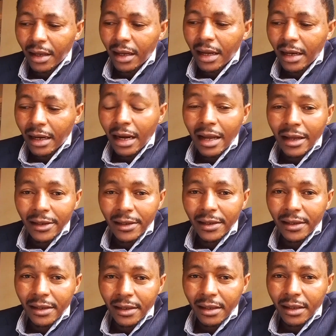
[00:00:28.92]
A
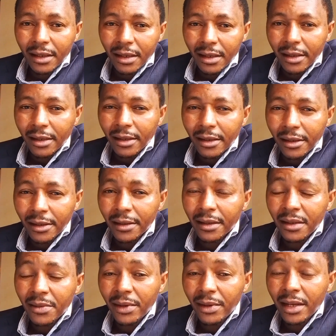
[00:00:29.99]
class is
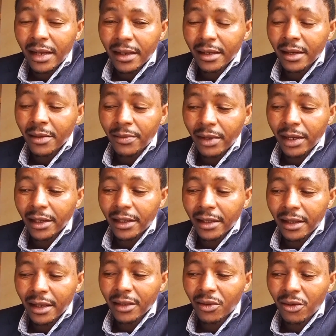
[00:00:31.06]
simply a template
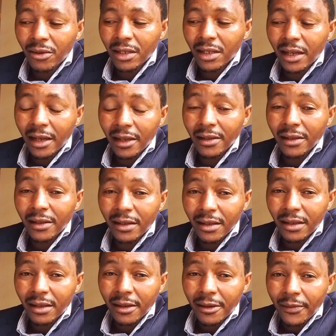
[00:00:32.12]
that contains
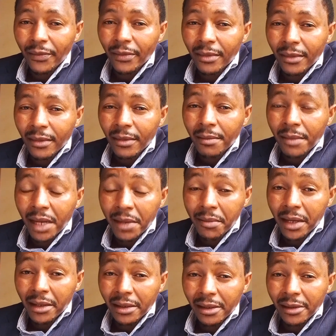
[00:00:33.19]

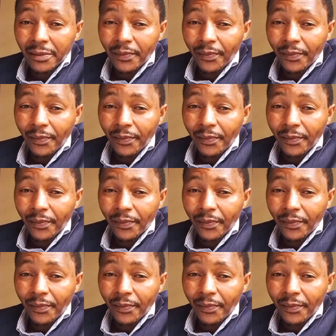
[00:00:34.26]
members.